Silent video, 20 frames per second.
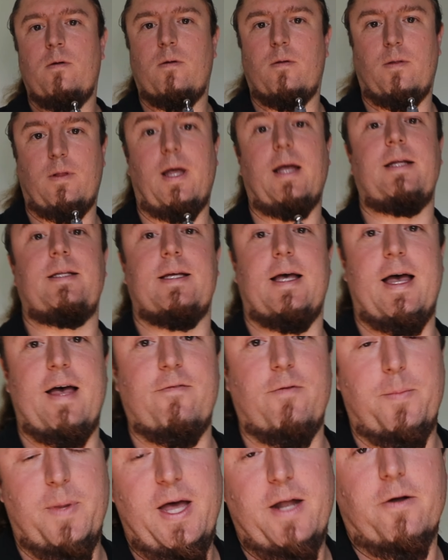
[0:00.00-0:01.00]
like to
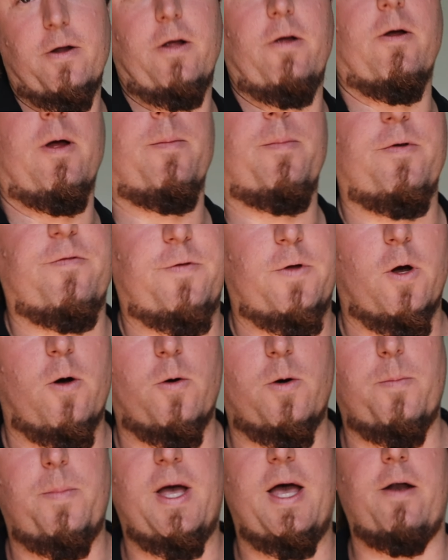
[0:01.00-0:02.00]
have a battery grip. If you
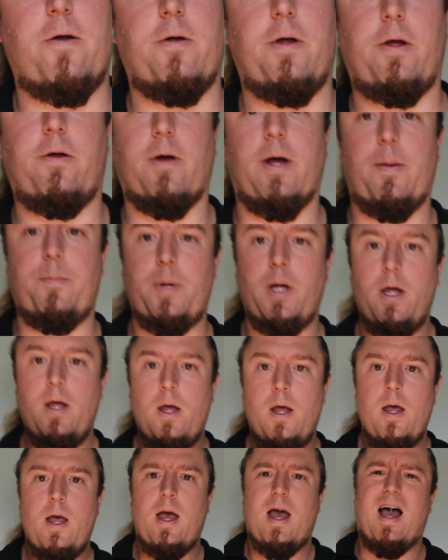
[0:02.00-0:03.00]
own a battery grip,
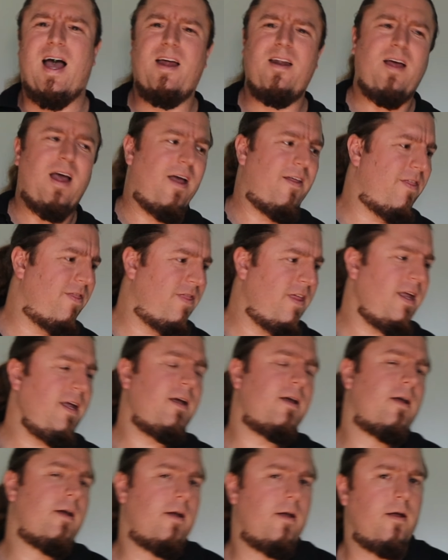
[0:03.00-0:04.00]
I
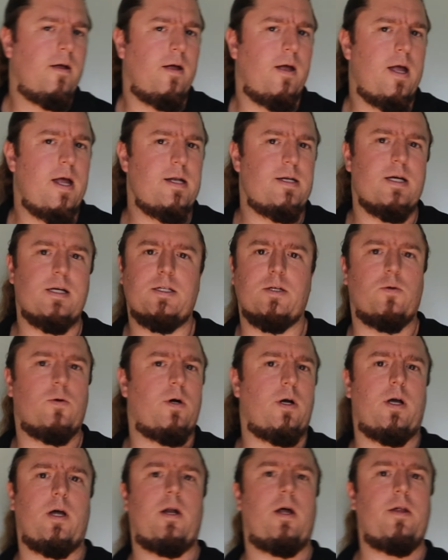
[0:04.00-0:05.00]
think it doesn't
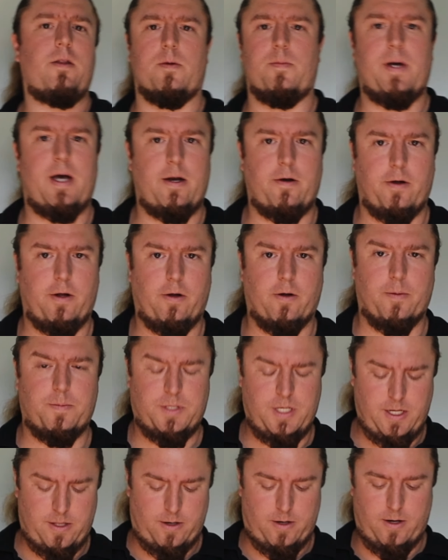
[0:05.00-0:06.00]
work on other battery grips
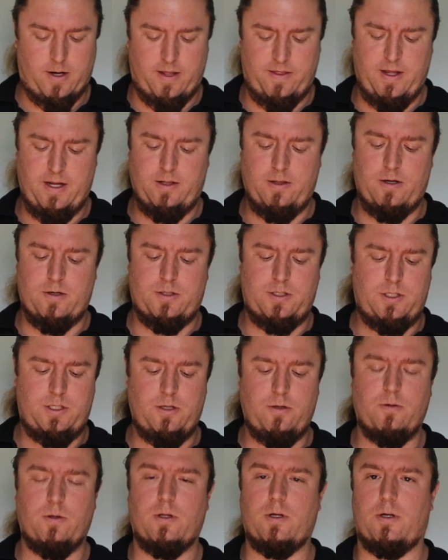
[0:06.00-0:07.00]
either. I think those
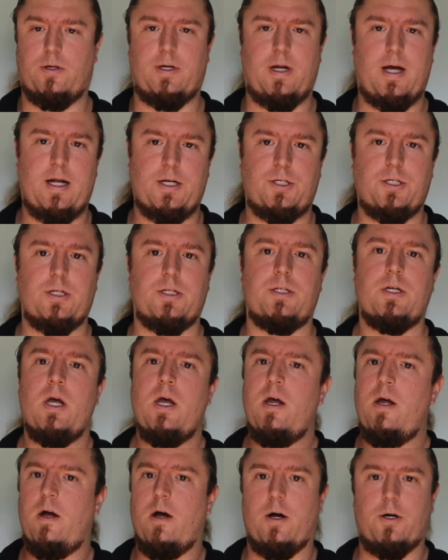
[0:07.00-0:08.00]
two little notches
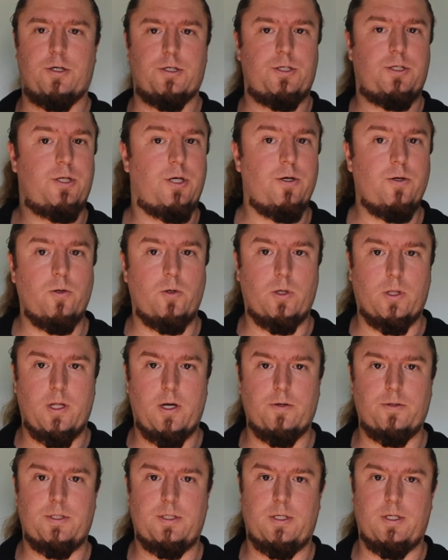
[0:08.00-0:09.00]
are just too
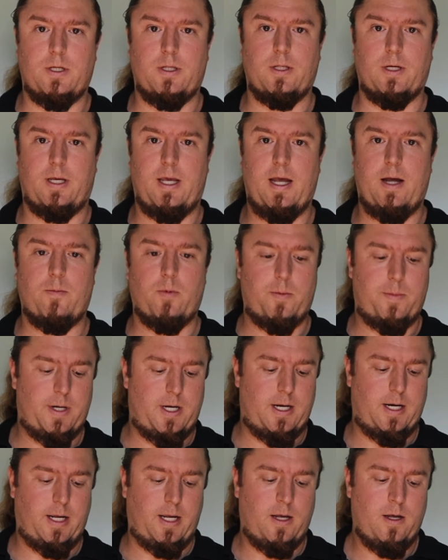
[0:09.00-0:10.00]
close to the camera
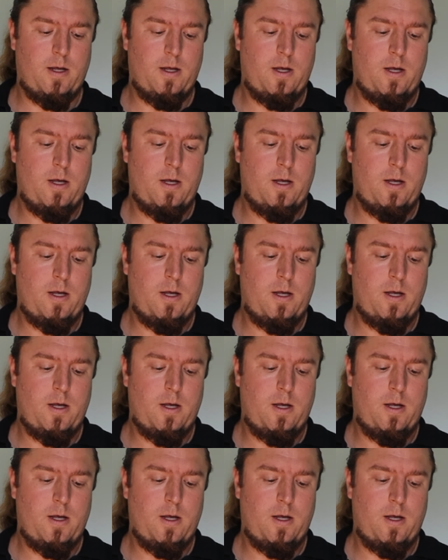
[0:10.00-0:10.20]
body.